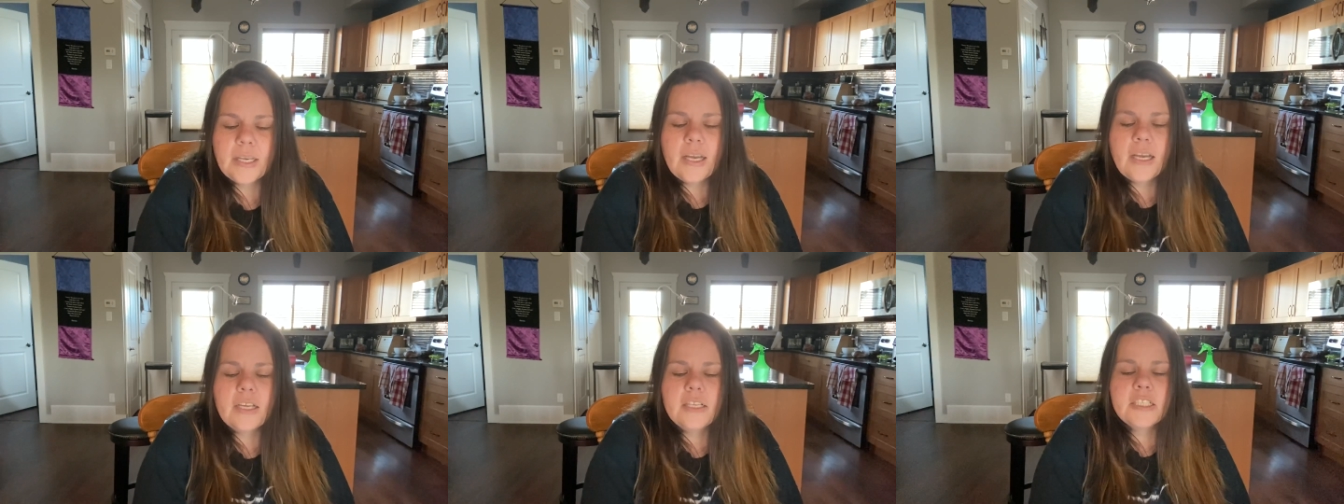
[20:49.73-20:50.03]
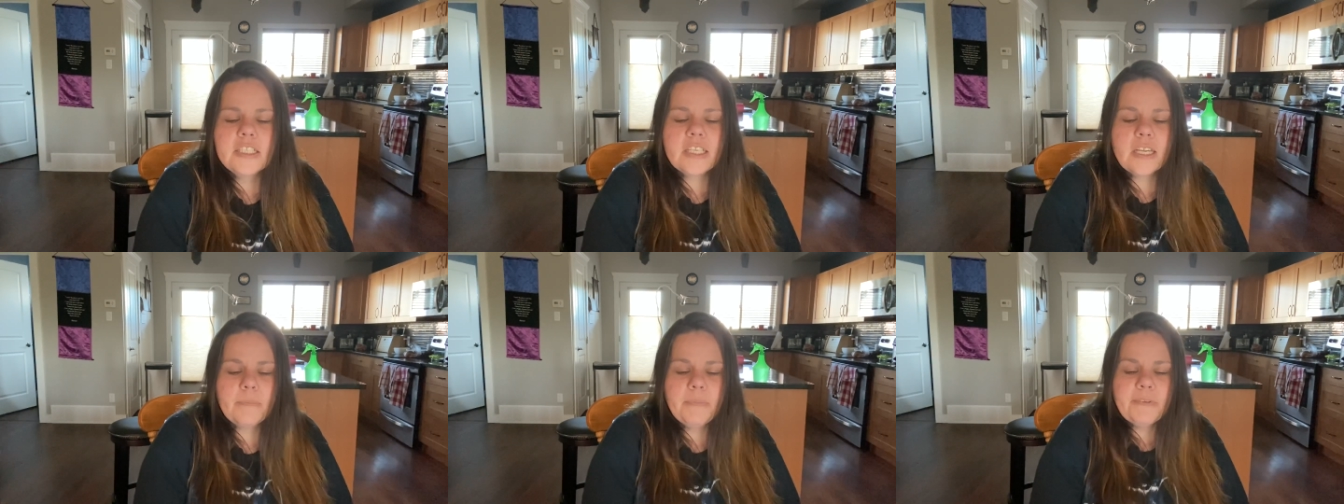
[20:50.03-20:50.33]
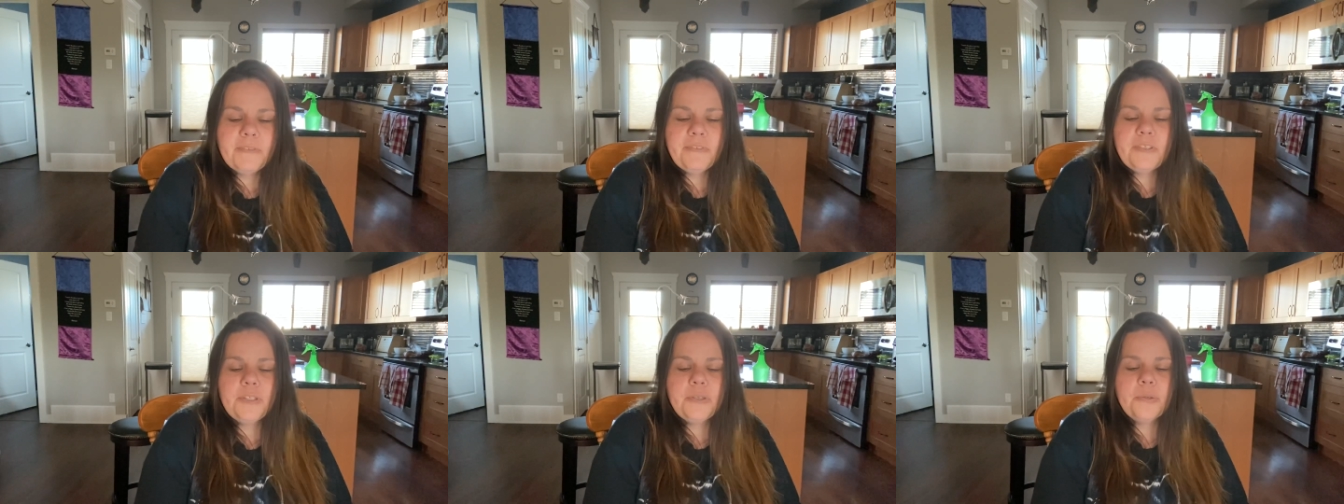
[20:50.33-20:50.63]
Some
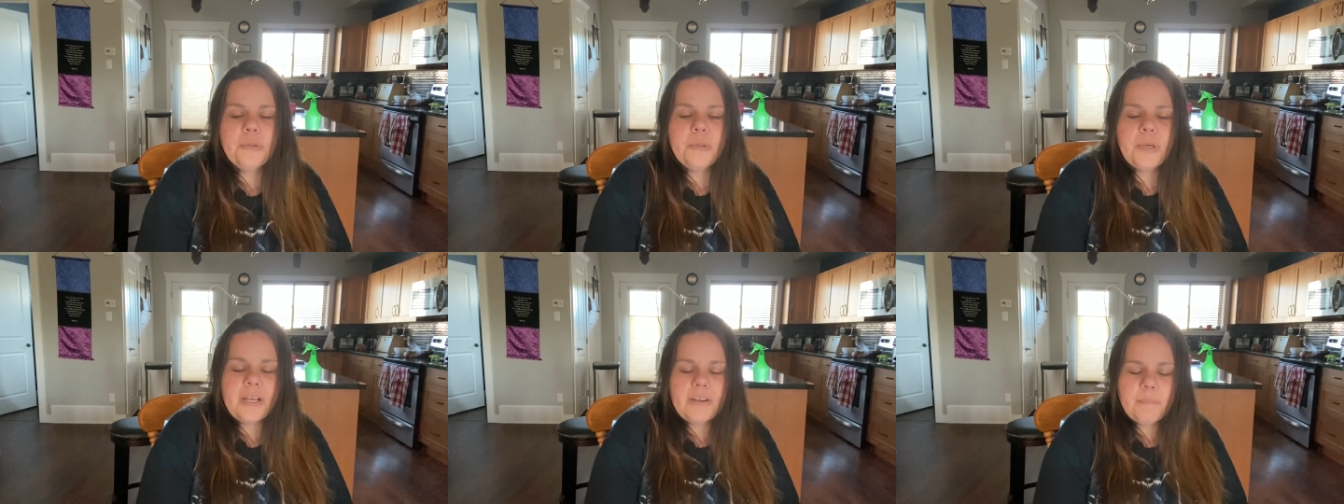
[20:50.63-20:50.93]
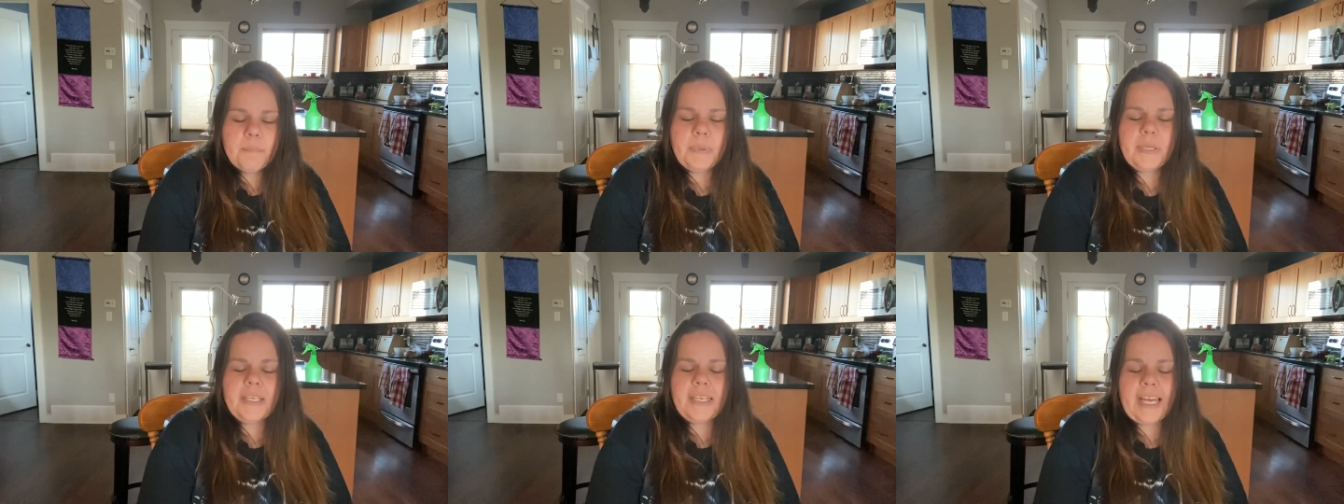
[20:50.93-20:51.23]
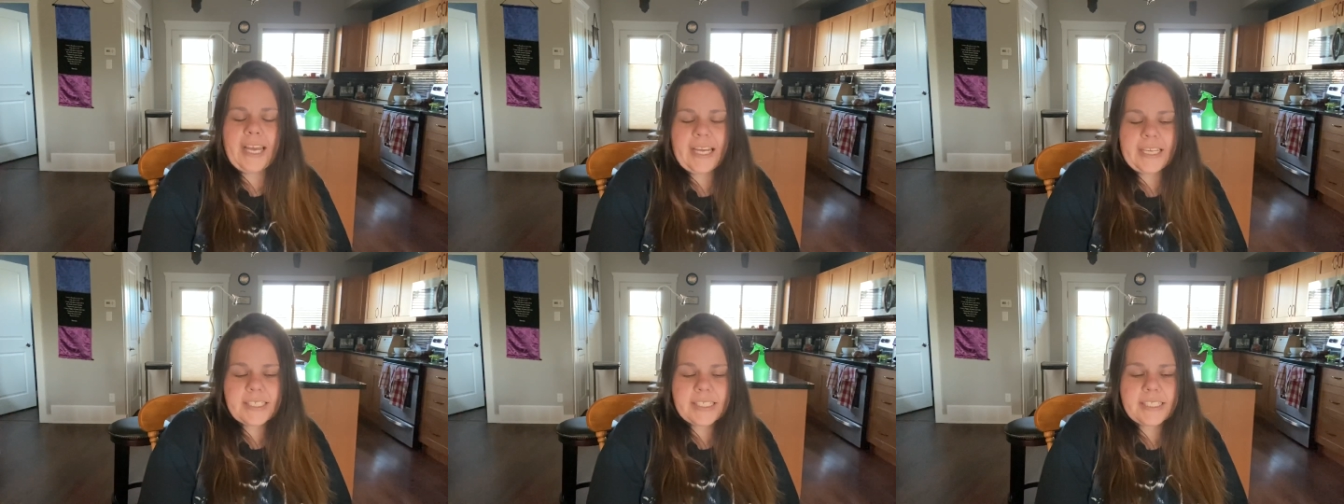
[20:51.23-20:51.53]
of you have been
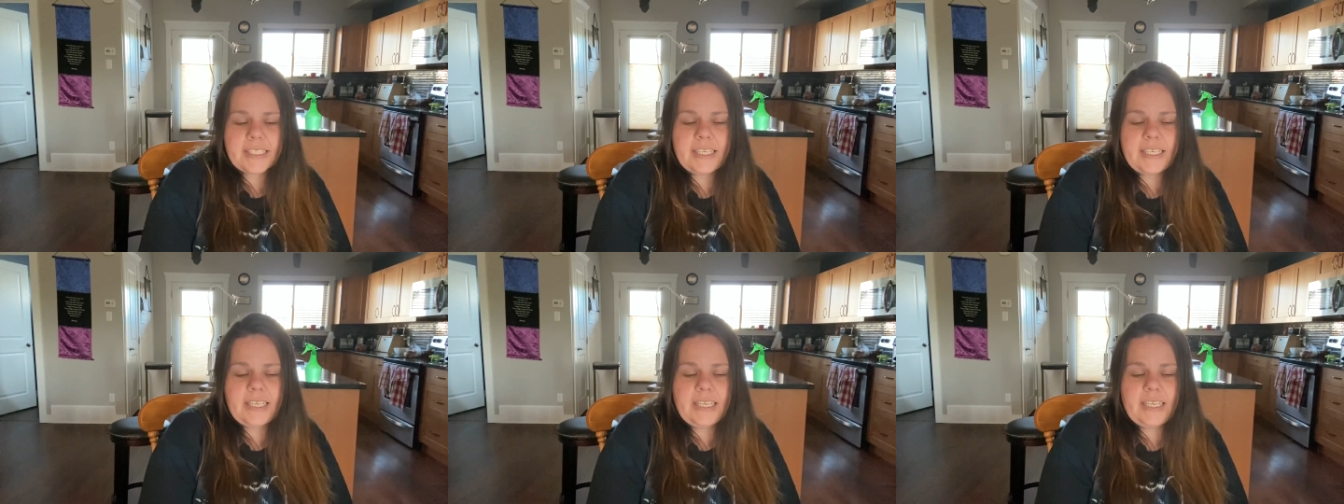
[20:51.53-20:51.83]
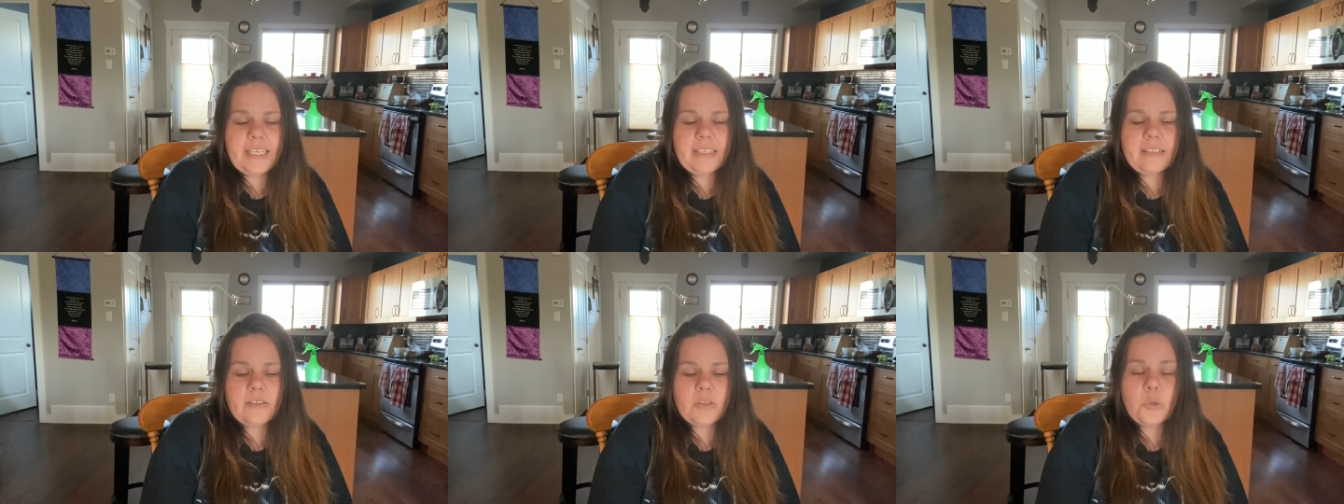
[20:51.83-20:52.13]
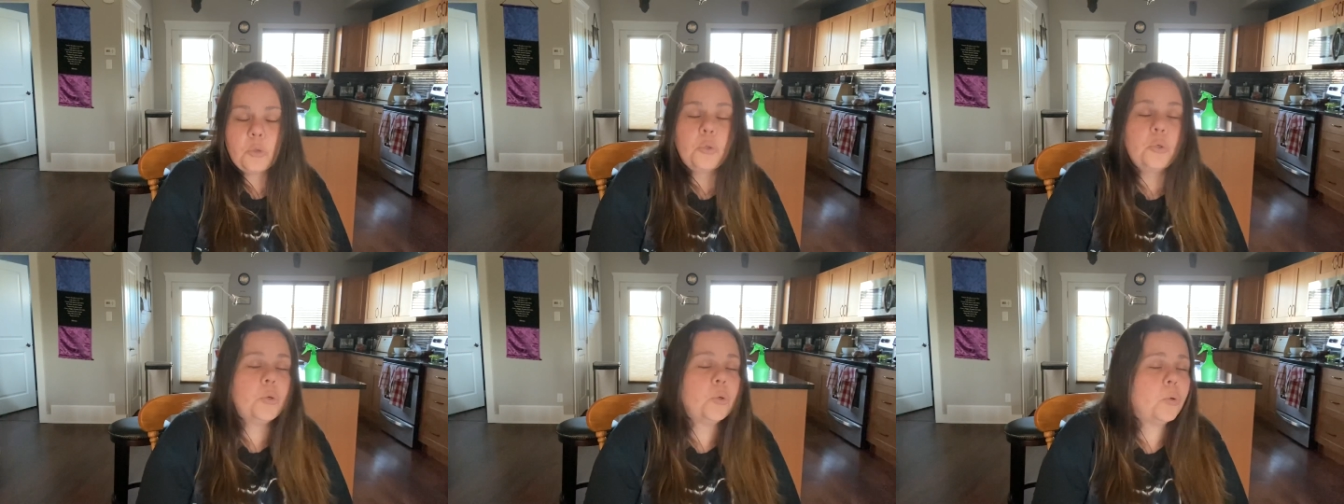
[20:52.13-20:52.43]
asking
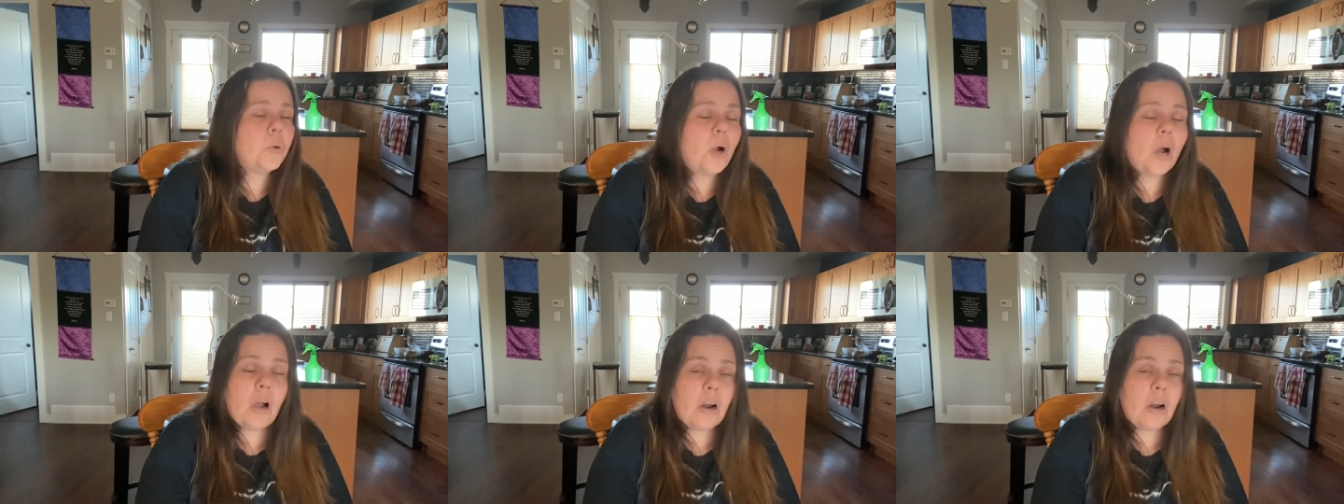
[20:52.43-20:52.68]
who